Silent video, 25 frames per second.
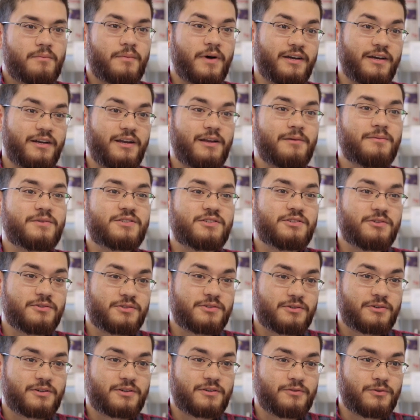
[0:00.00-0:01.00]
My name is
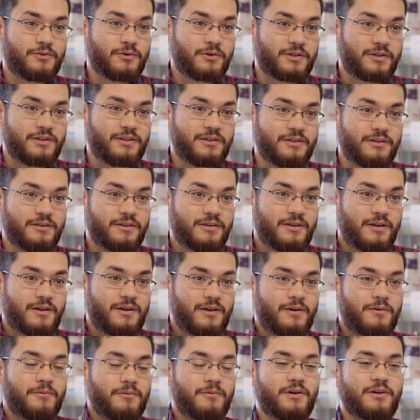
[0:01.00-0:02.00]
Yuzo Kevorkian.
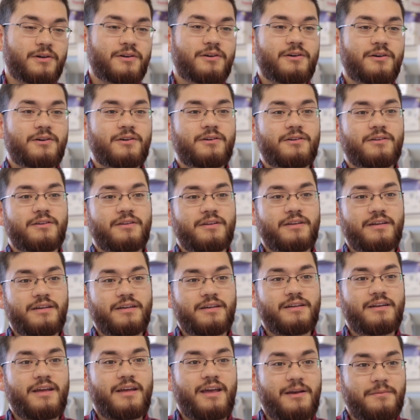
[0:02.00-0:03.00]
We're
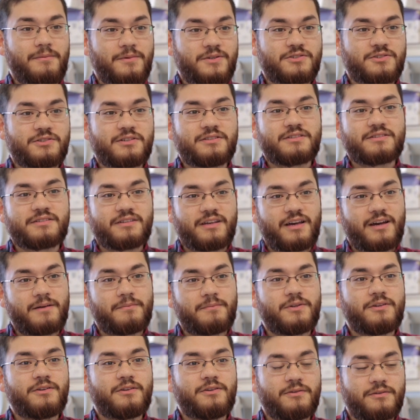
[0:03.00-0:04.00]
currently in Aimee Shen's
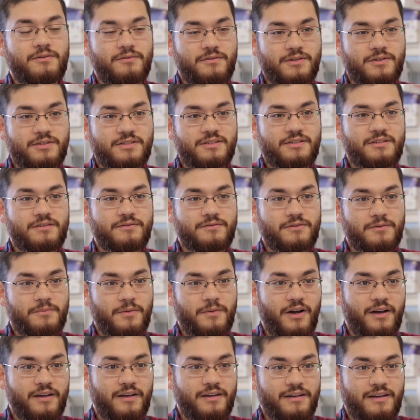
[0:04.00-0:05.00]
lab in the University of
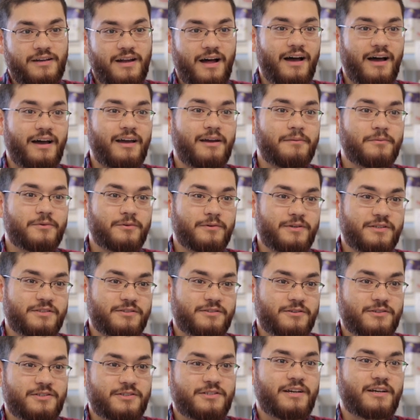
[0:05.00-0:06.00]
Vermont, and I am a
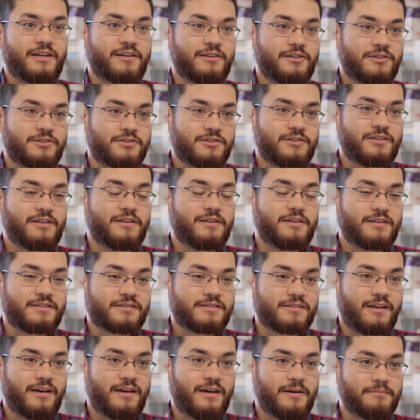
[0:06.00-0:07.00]
research technician in
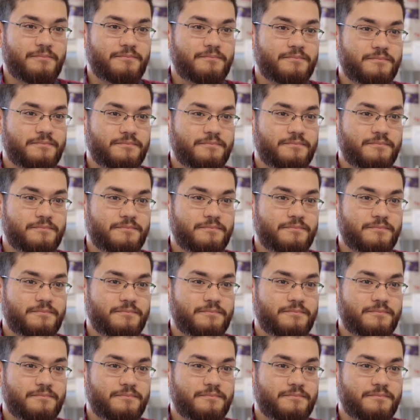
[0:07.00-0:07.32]
this lab.